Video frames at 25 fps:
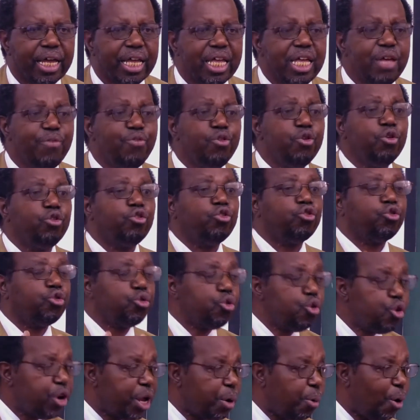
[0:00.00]
If you
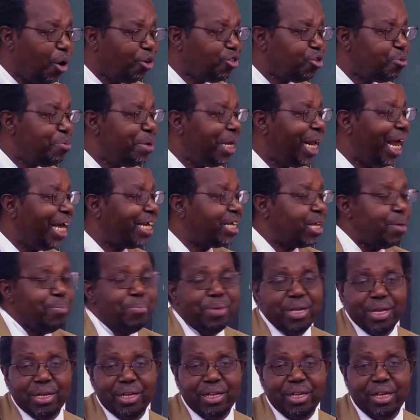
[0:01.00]
truly want to be like
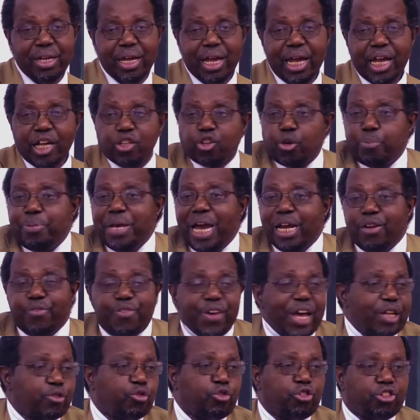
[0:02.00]
me, it will be
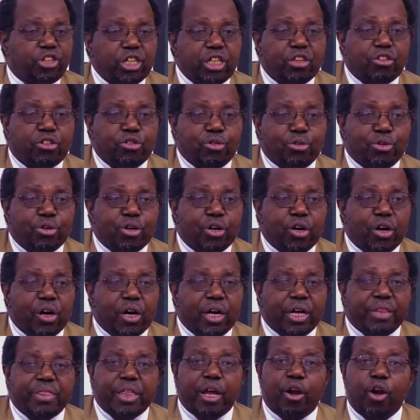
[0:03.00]
unfair to cheat you.
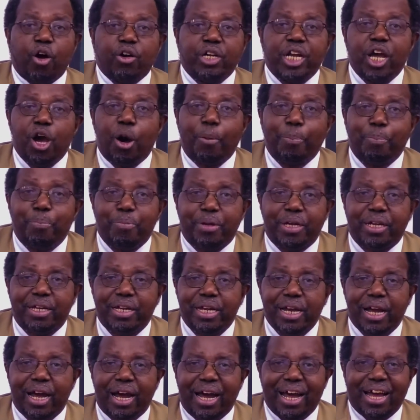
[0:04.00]
The Lord help me.
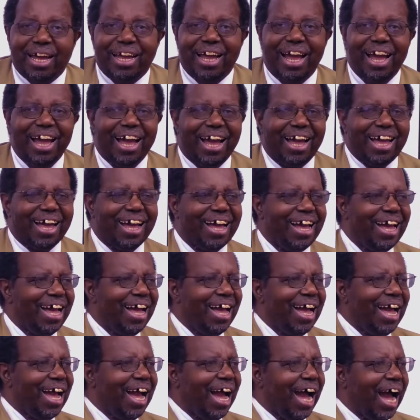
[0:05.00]

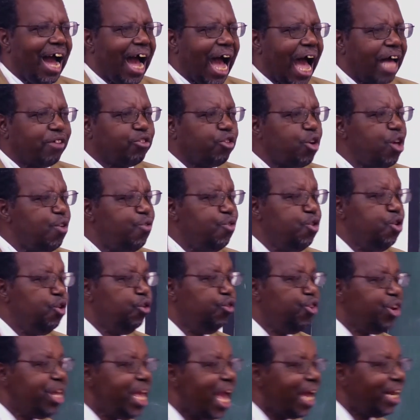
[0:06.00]
And so if
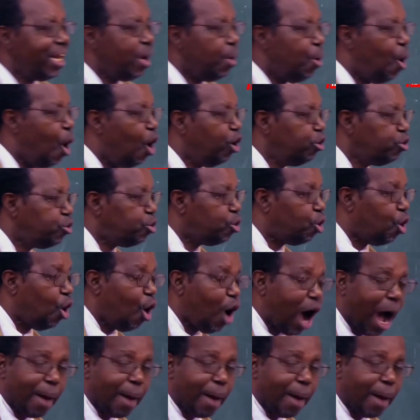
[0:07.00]
you really want to go